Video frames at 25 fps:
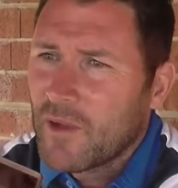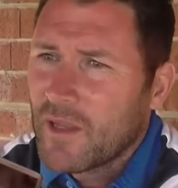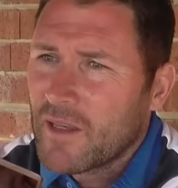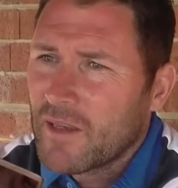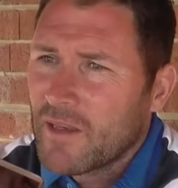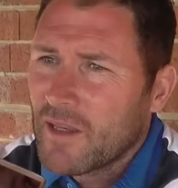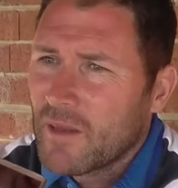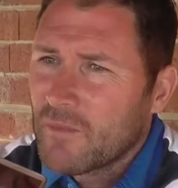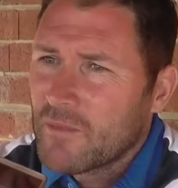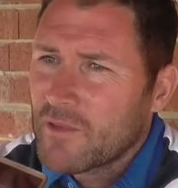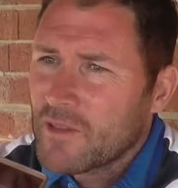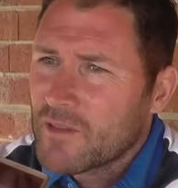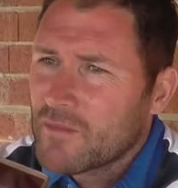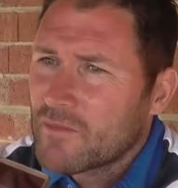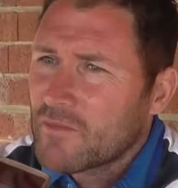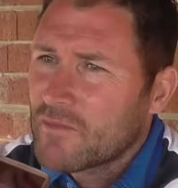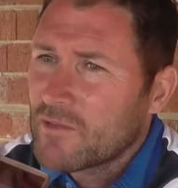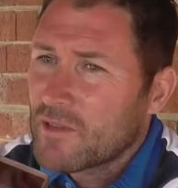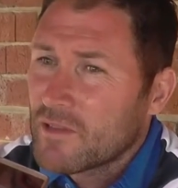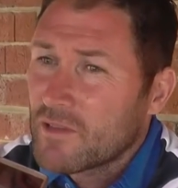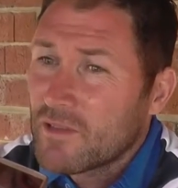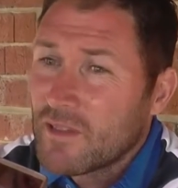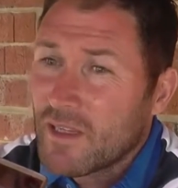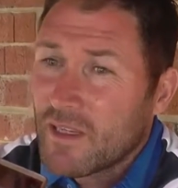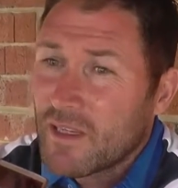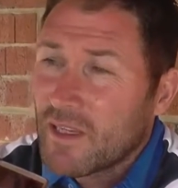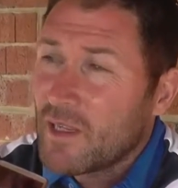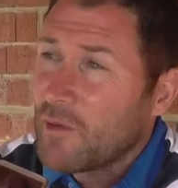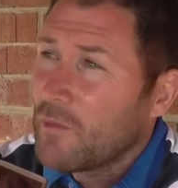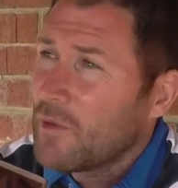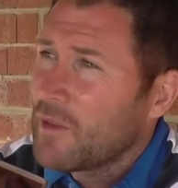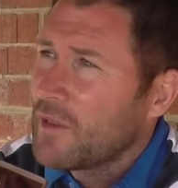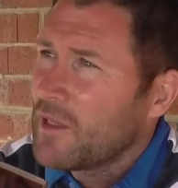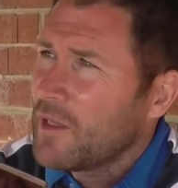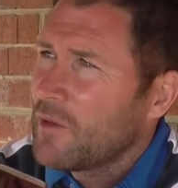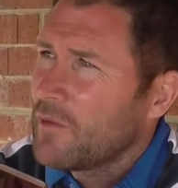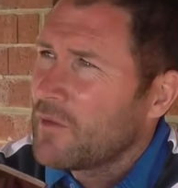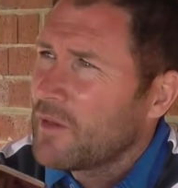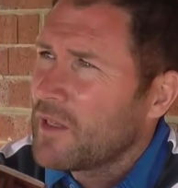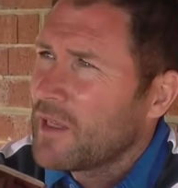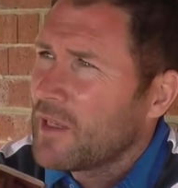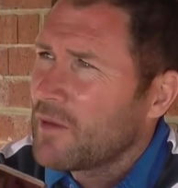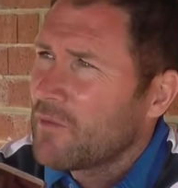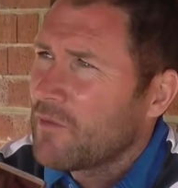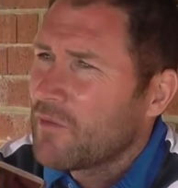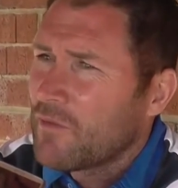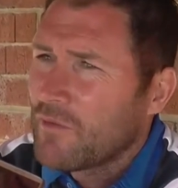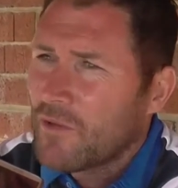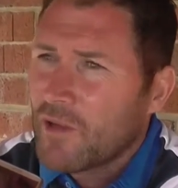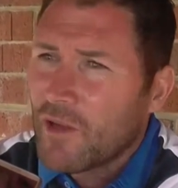We ended up just nicking it 1-0 in the
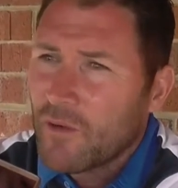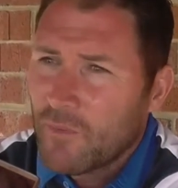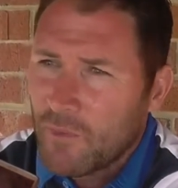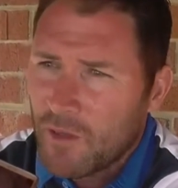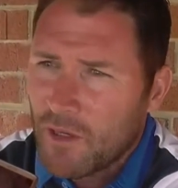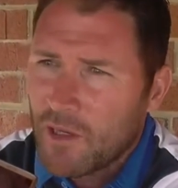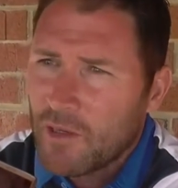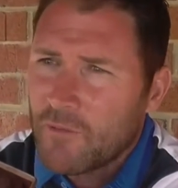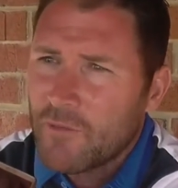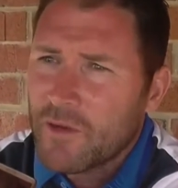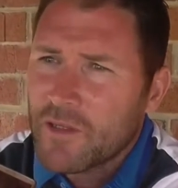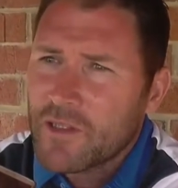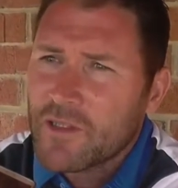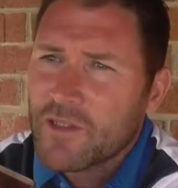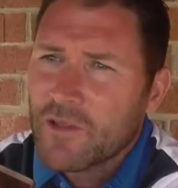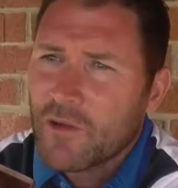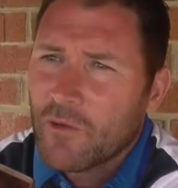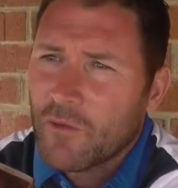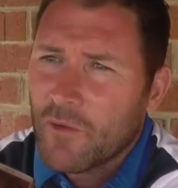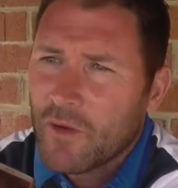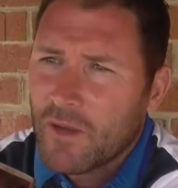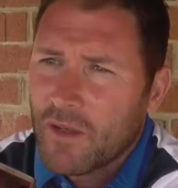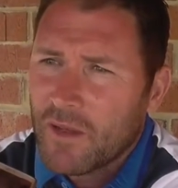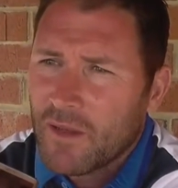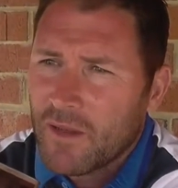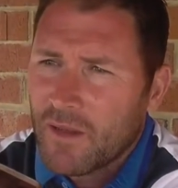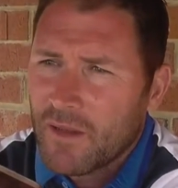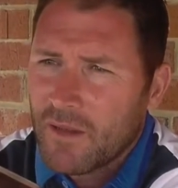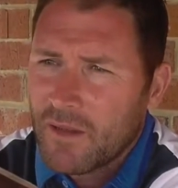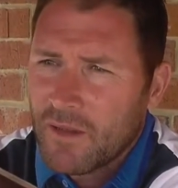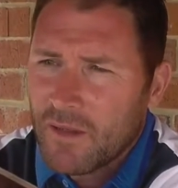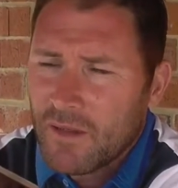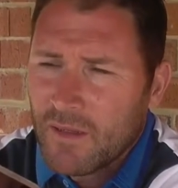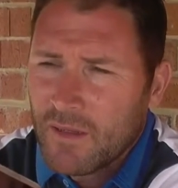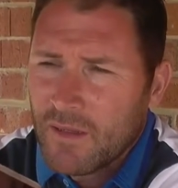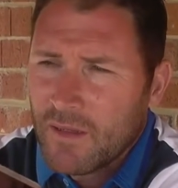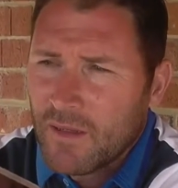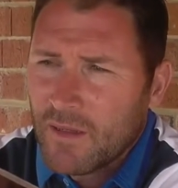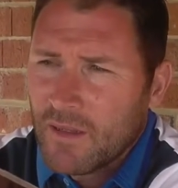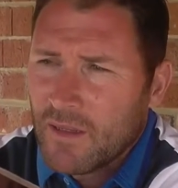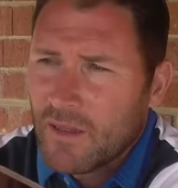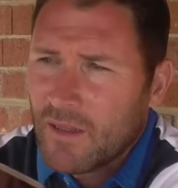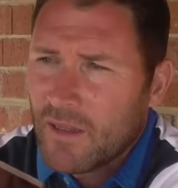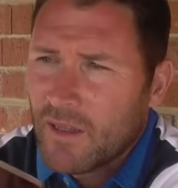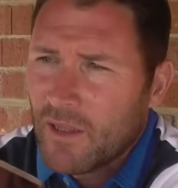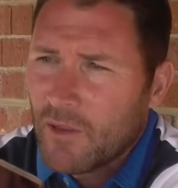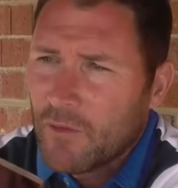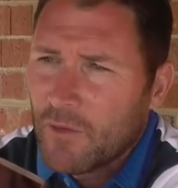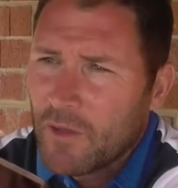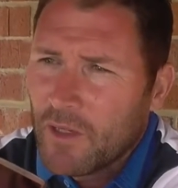end, with young Marley Ridge scoring
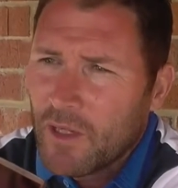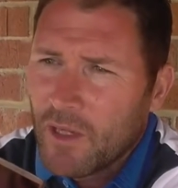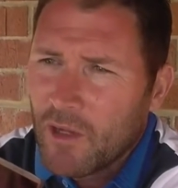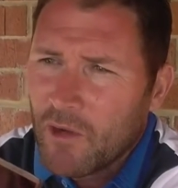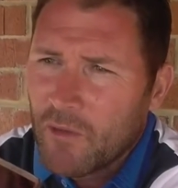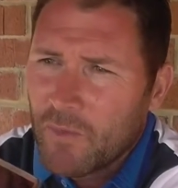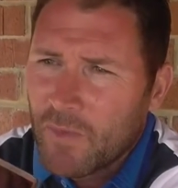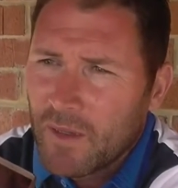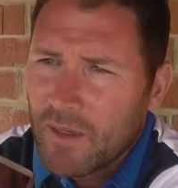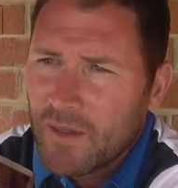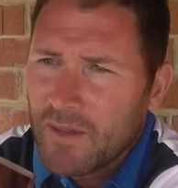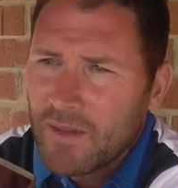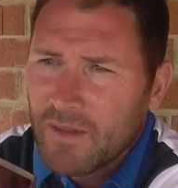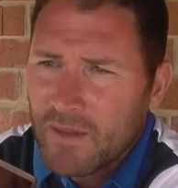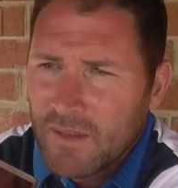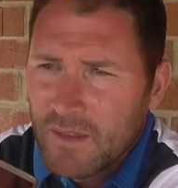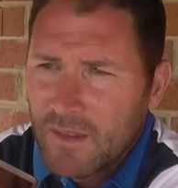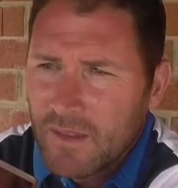the only goal. But